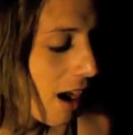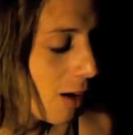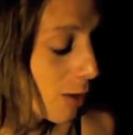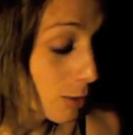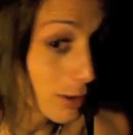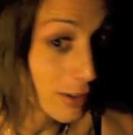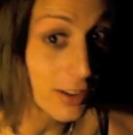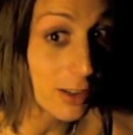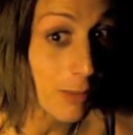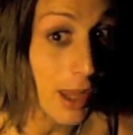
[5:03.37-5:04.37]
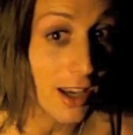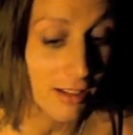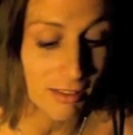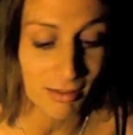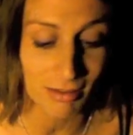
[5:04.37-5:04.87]
or one of these
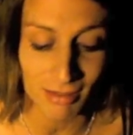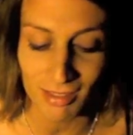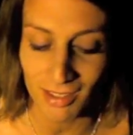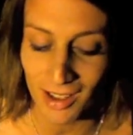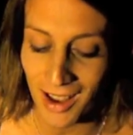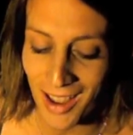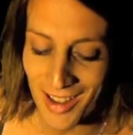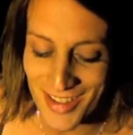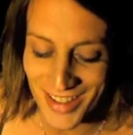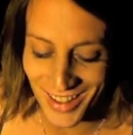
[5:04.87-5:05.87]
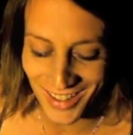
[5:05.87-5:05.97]
men, and